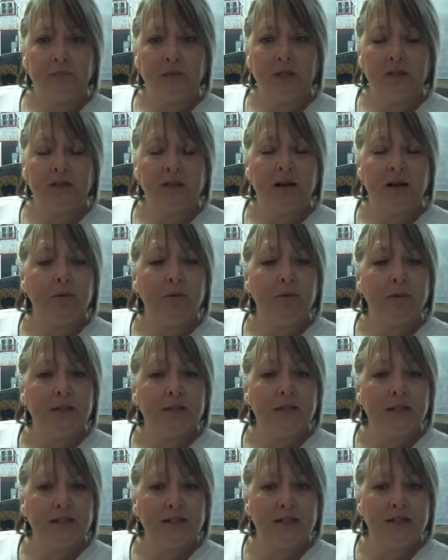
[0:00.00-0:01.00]
temperament
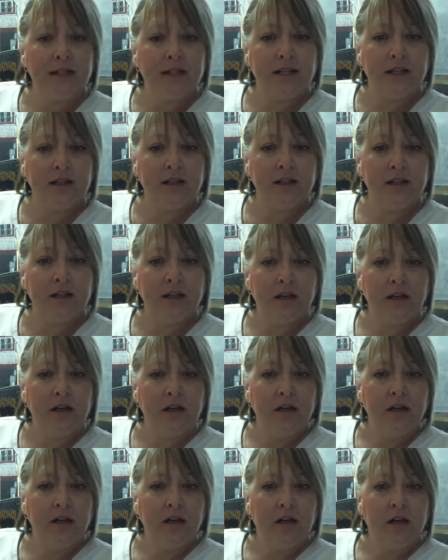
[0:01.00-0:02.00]
testing
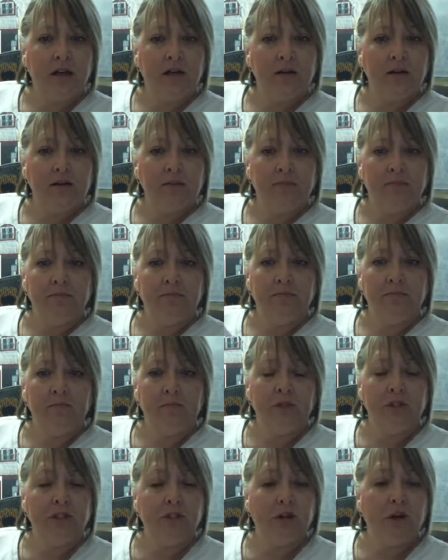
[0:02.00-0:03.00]

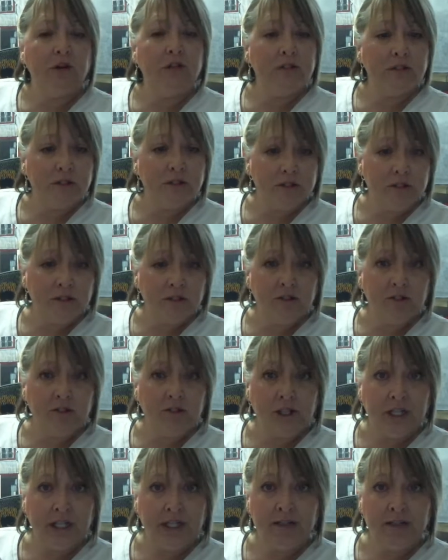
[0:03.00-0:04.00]
results
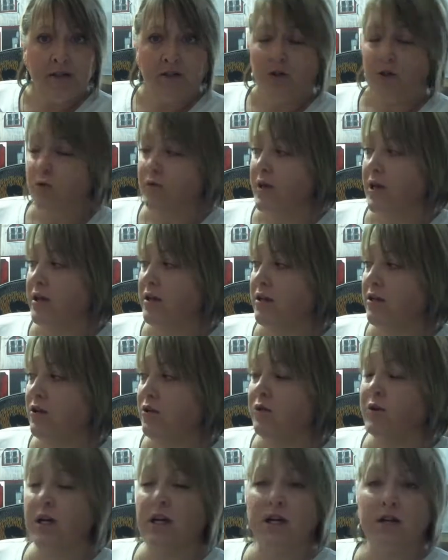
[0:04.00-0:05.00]
sheet so that you
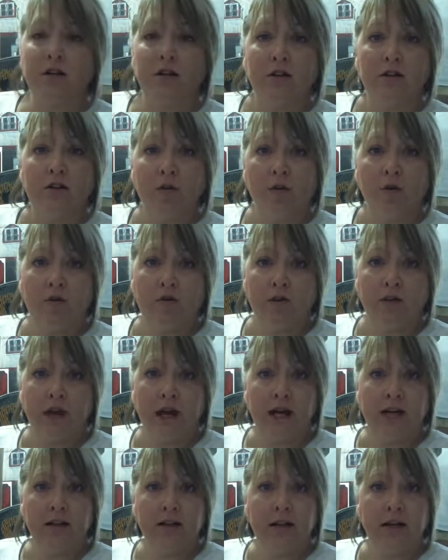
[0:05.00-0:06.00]
can go over
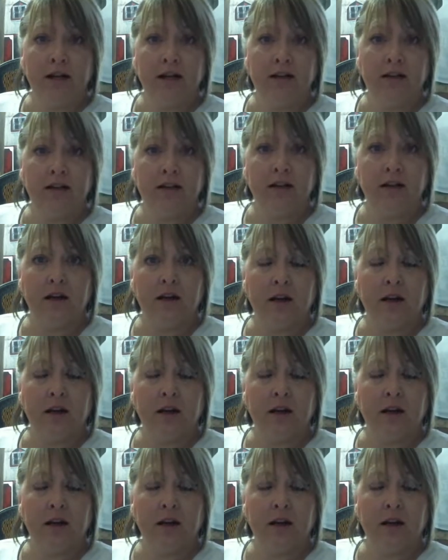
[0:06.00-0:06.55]
that and